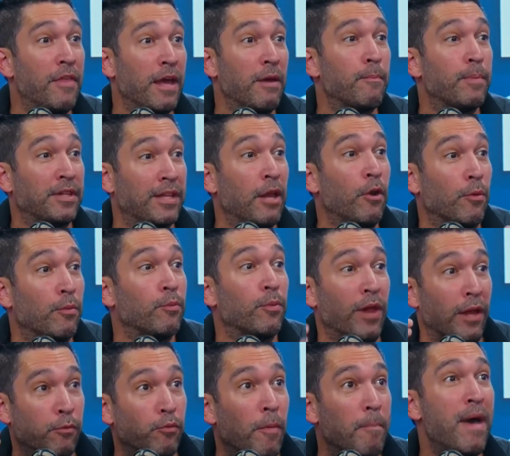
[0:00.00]
but they but they
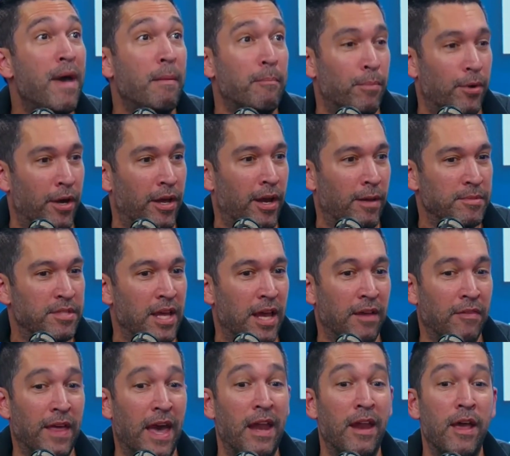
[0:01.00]
don't like remember it. I'm
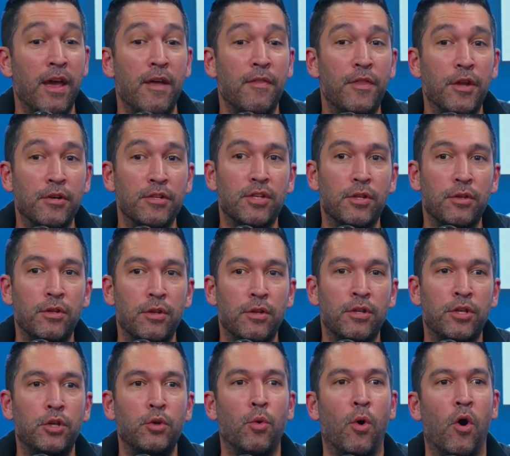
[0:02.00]
saying that there's
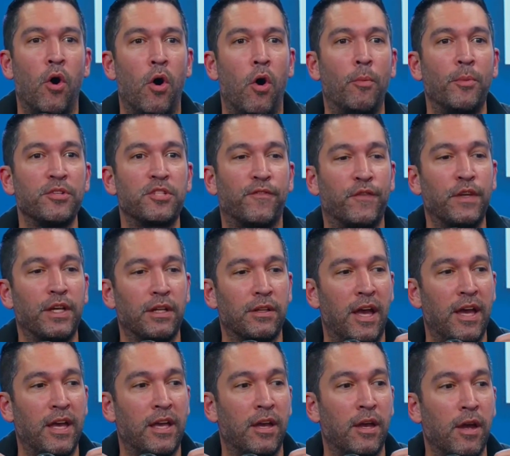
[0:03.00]
you almost
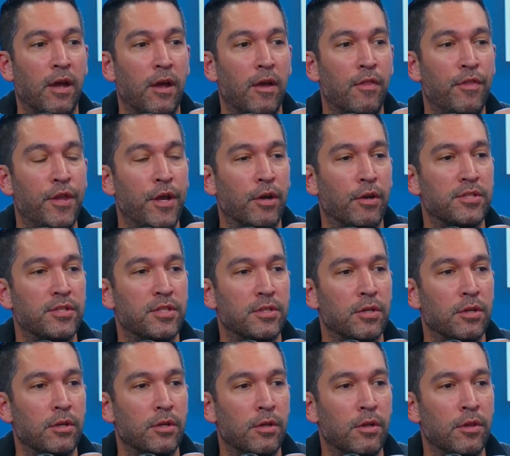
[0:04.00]
feel like
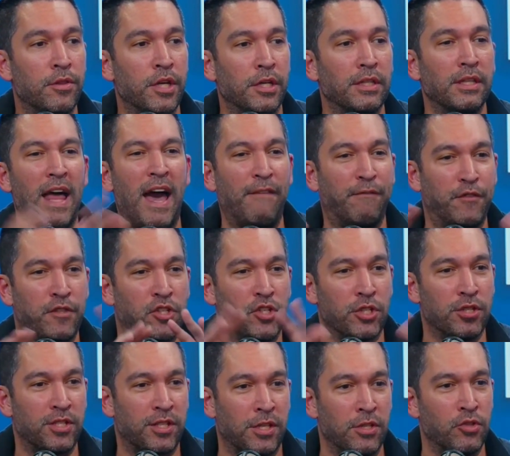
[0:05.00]
there's the left
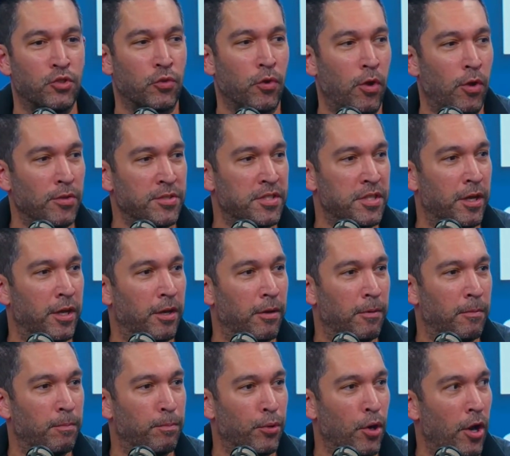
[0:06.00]
just controls
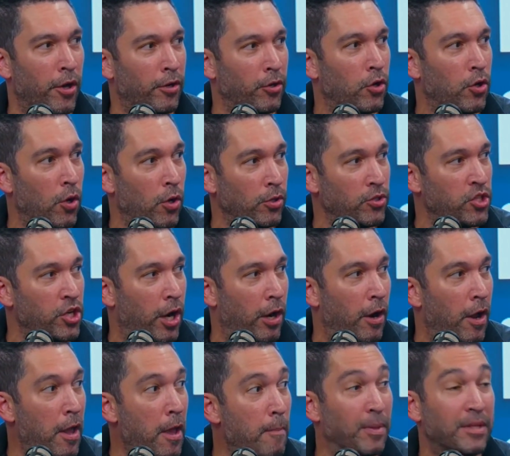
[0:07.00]
the broader
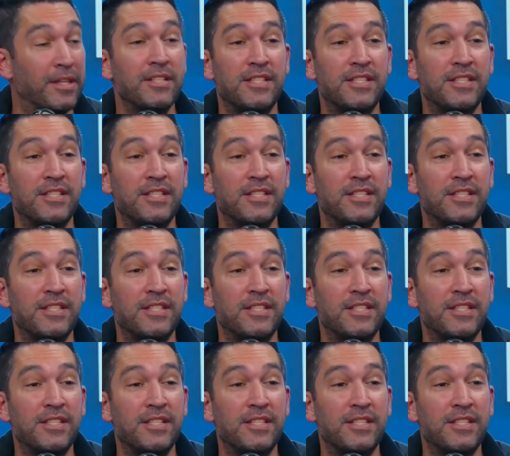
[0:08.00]
culture.